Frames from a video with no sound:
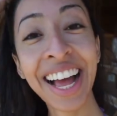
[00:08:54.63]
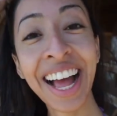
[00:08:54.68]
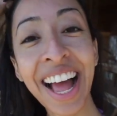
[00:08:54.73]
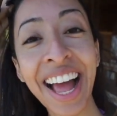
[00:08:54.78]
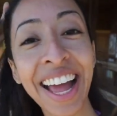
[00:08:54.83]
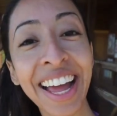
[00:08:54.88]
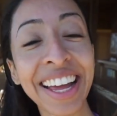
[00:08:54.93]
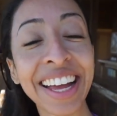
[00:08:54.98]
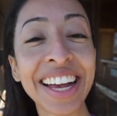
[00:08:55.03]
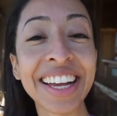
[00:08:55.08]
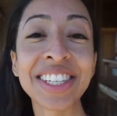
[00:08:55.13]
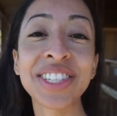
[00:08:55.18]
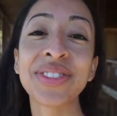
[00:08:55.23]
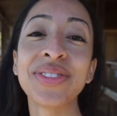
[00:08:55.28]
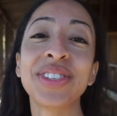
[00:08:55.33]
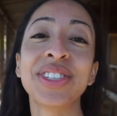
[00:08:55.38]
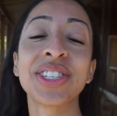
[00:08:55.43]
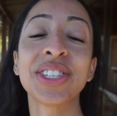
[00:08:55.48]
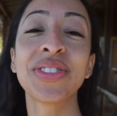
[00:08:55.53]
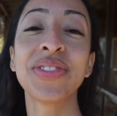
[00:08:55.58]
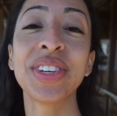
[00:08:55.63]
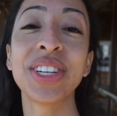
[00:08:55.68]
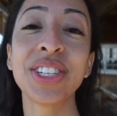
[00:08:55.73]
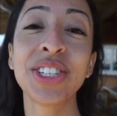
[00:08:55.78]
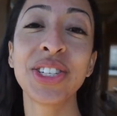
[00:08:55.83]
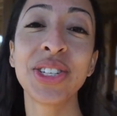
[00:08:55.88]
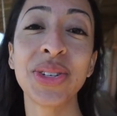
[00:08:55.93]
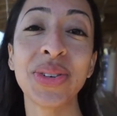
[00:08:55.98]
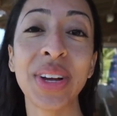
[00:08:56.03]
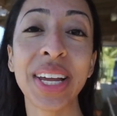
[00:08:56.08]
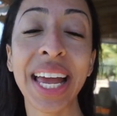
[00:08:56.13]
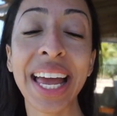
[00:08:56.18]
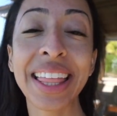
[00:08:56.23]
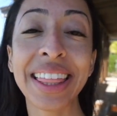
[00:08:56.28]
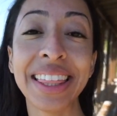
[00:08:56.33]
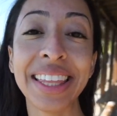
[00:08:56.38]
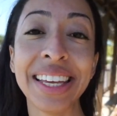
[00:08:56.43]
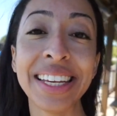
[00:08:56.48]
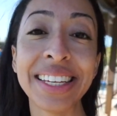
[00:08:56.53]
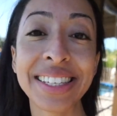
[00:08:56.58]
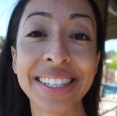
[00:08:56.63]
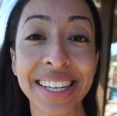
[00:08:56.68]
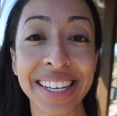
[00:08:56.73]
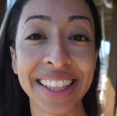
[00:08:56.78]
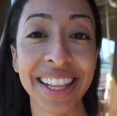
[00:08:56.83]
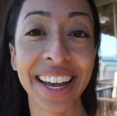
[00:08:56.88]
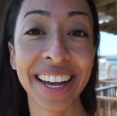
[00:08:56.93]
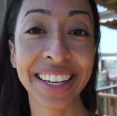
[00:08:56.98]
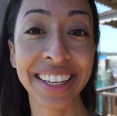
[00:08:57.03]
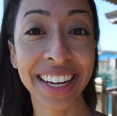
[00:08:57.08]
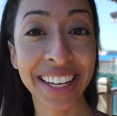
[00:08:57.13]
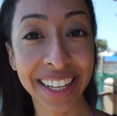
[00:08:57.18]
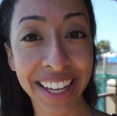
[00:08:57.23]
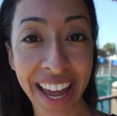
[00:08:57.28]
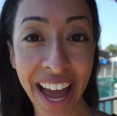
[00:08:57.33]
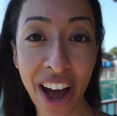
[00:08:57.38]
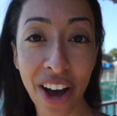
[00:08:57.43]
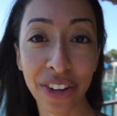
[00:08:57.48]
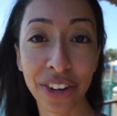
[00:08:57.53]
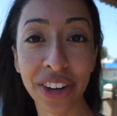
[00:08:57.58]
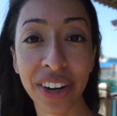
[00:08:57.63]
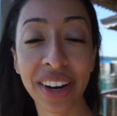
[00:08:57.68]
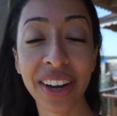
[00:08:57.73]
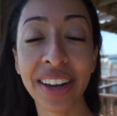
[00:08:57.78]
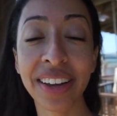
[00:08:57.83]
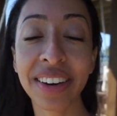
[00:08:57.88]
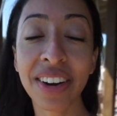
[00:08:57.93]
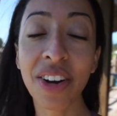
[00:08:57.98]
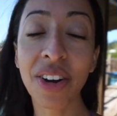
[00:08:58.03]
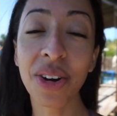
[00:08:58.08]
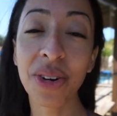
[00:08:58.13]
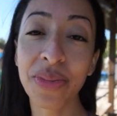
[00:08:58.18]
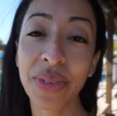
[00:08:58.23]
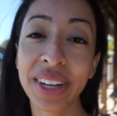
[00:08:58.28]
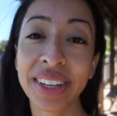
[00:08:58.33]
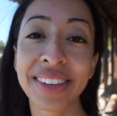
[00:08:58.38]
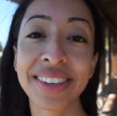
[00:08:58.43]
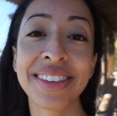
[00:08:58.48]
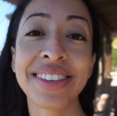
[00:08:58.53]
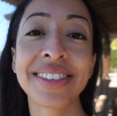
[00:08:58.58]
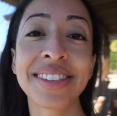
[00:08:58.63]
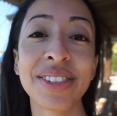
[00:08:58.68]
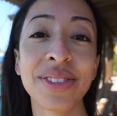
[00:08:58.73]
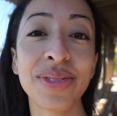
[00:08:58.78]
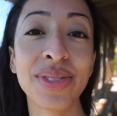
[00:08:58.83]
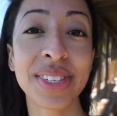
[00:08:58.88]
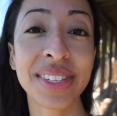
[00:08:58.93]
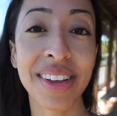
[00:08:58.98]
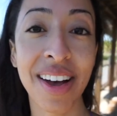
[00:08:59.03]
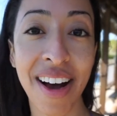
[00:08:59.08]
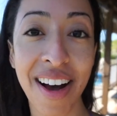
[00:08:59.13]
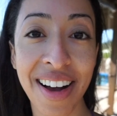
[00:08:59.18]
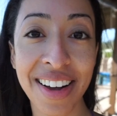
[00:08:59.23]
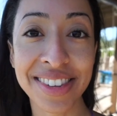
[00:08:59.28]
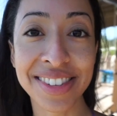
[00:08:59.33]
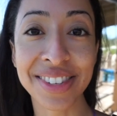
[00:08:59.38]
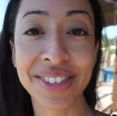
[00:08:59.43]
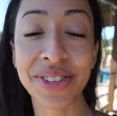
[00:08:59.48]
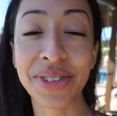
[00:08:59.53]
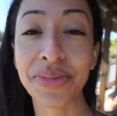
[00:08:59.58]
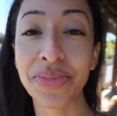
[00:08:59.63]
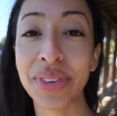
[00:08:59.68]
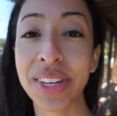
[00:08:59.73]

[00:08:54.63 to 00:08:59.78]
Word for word: Alright guys, so we just finished doing the sea lion encounter, and oh my goodness, it was awesome.